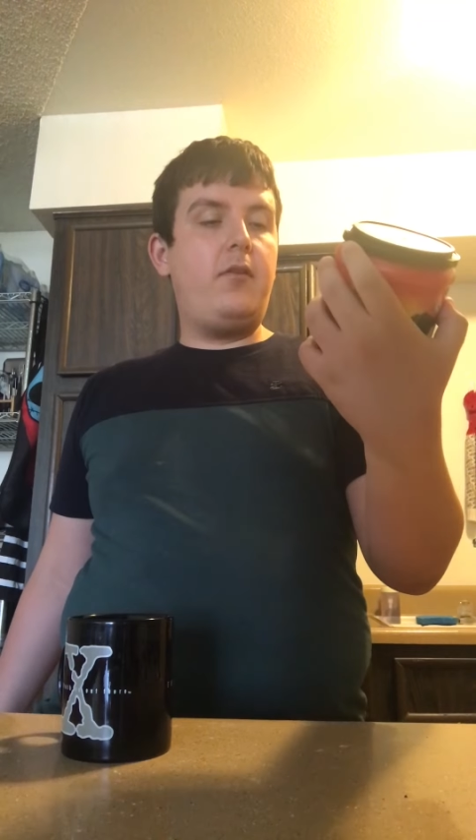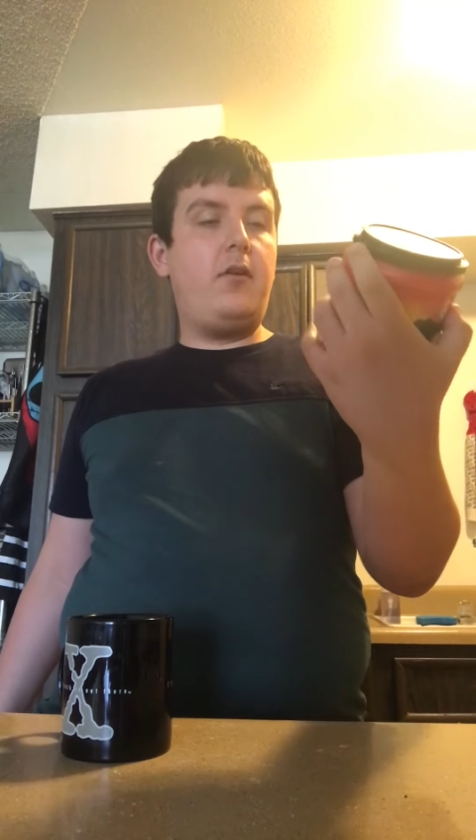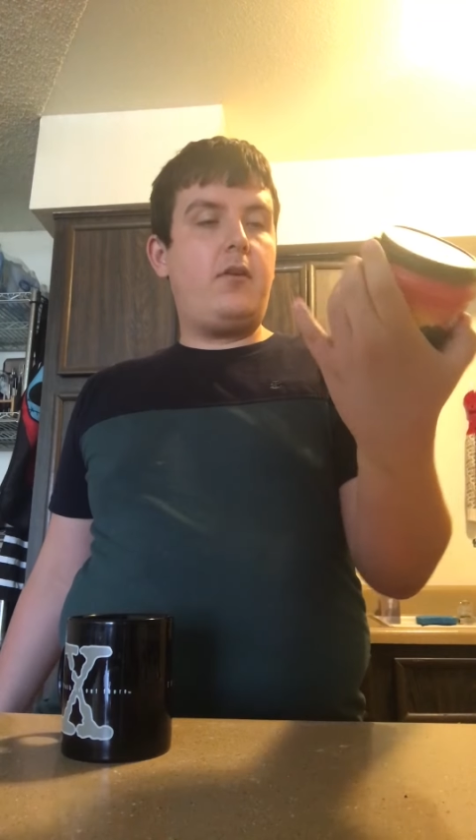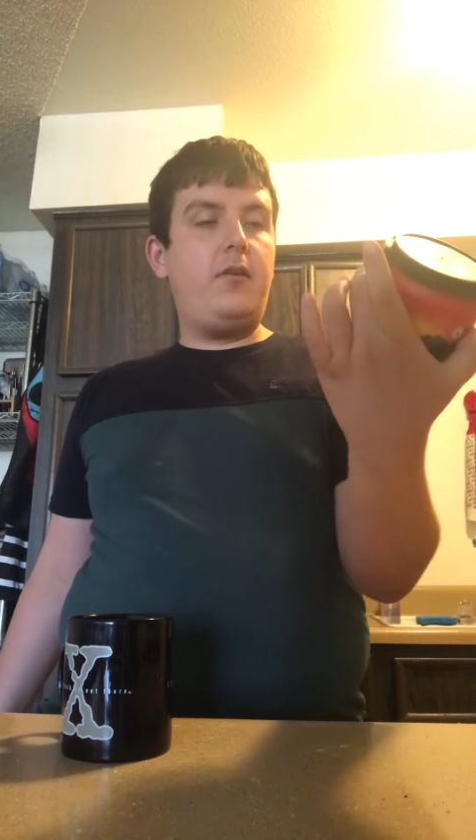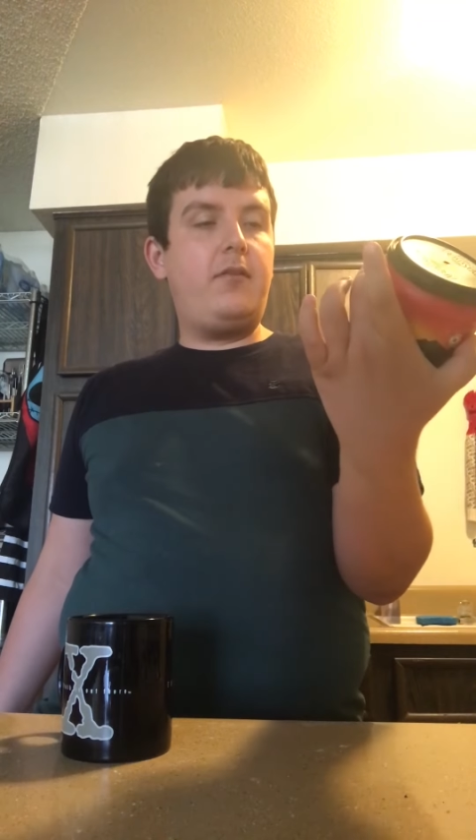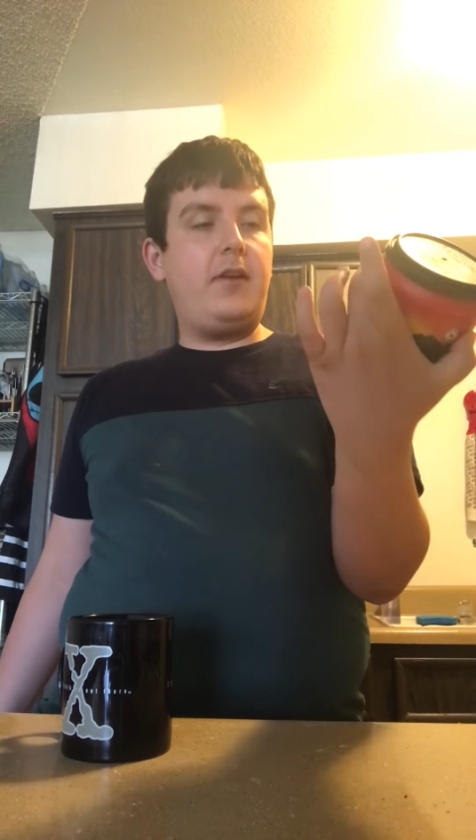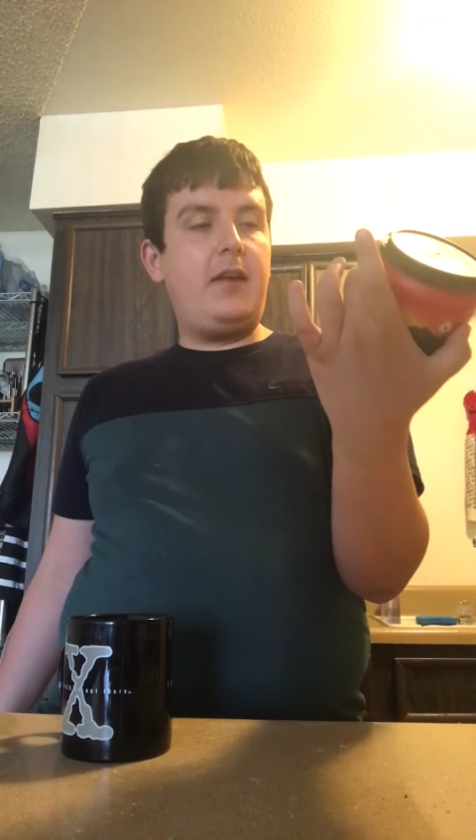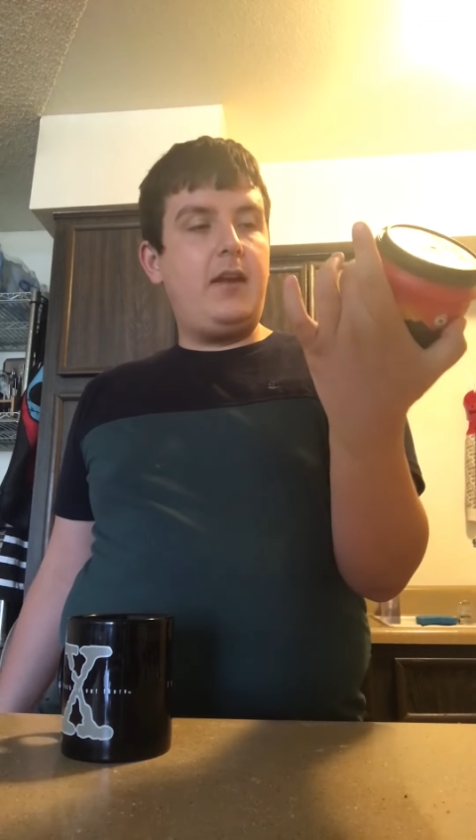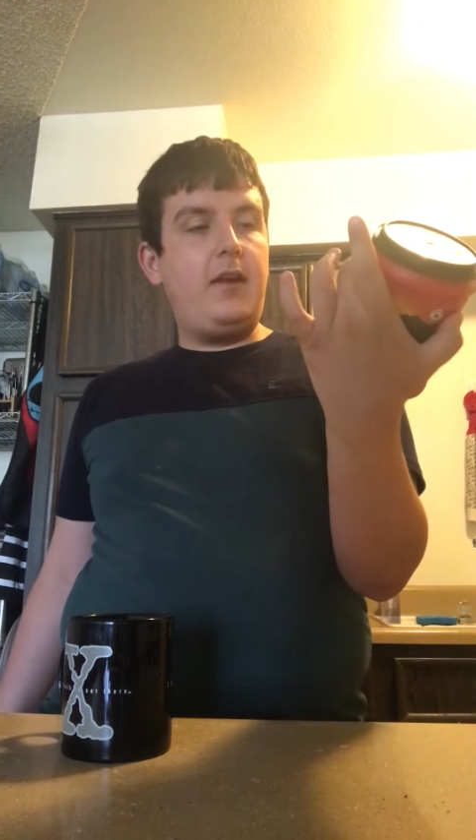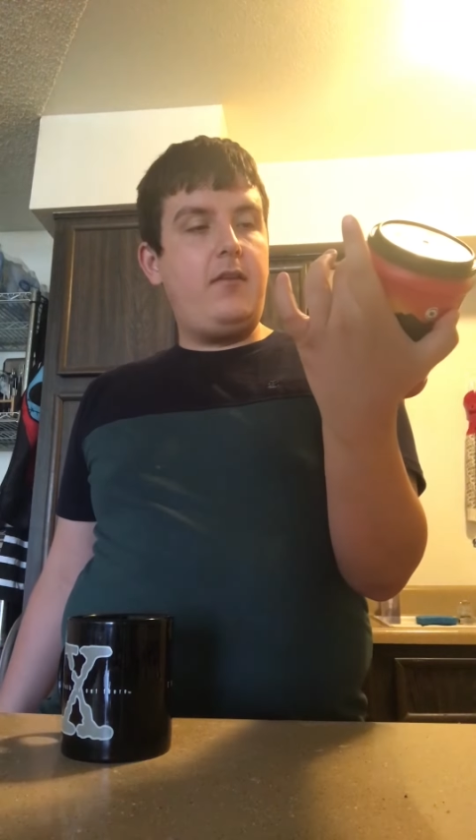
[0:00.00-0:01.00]
dark as it
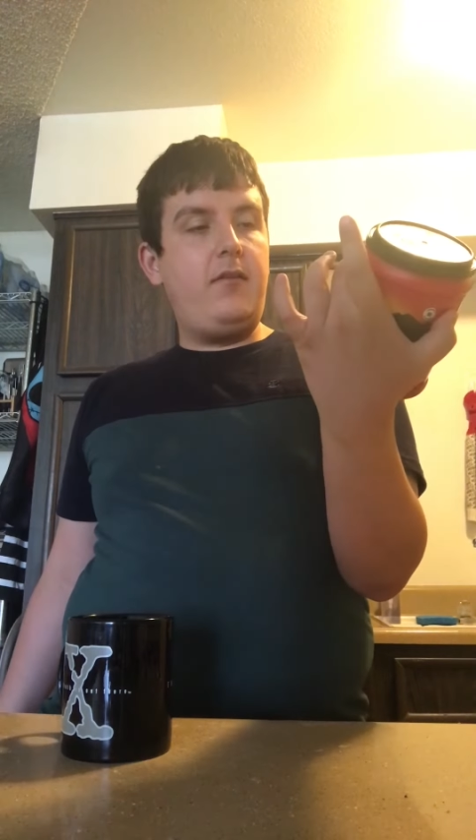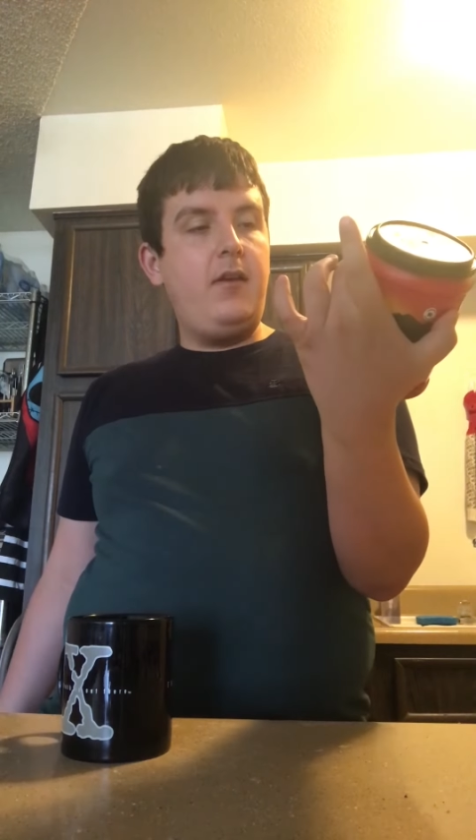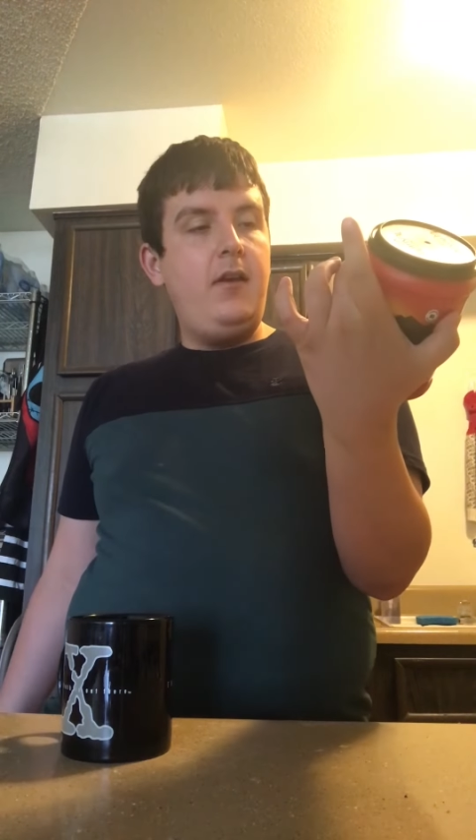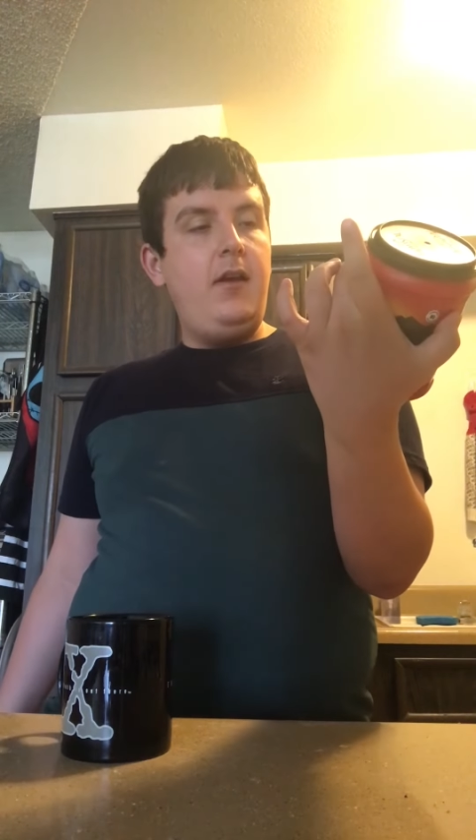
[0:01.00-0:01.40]
gets.